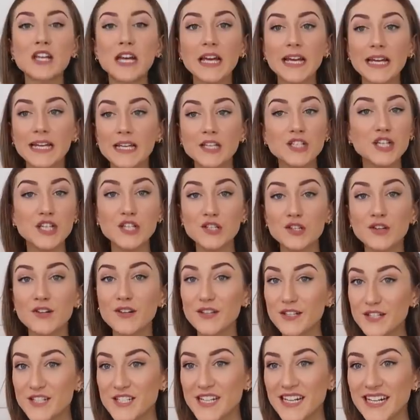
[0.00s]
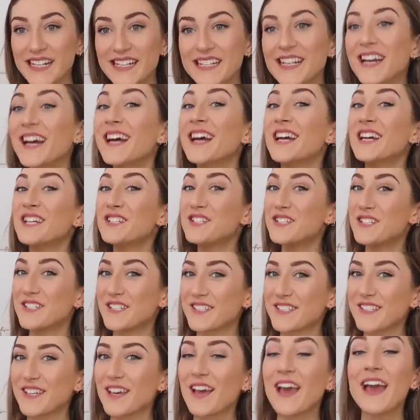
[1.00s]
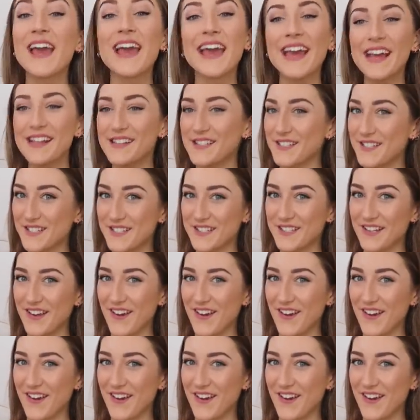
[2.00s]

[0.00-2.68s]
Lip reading: she? She's not the she. It's a